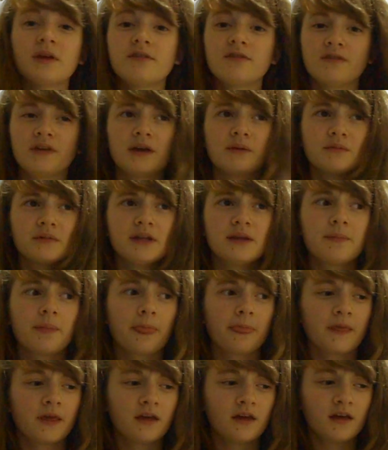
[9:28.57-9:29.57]
Do I miss my
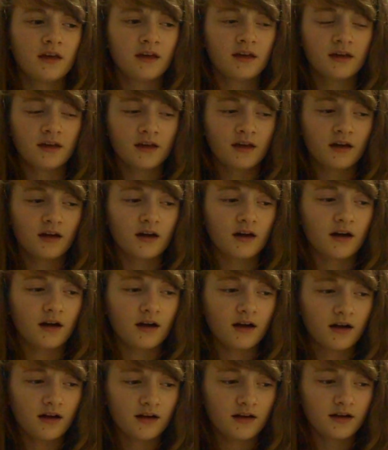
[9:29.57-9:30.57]
family?
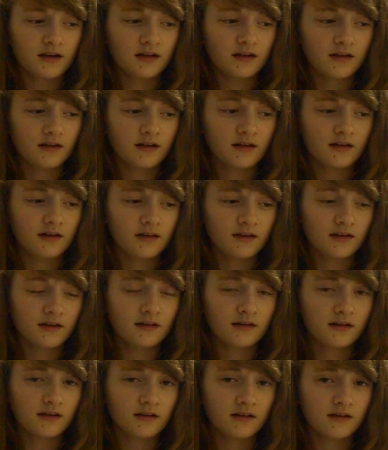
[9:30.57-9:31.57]

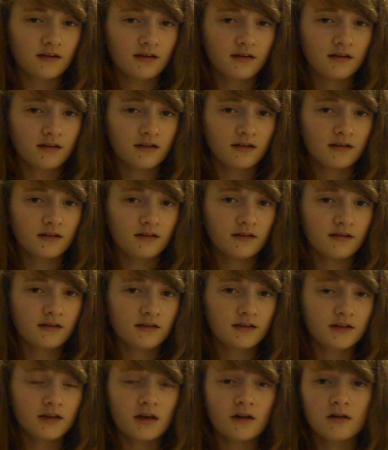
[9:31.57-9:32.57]

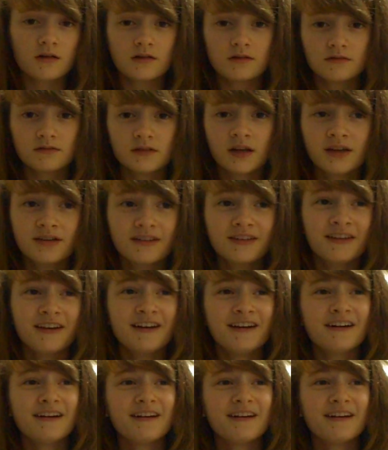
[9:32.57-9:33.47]
No.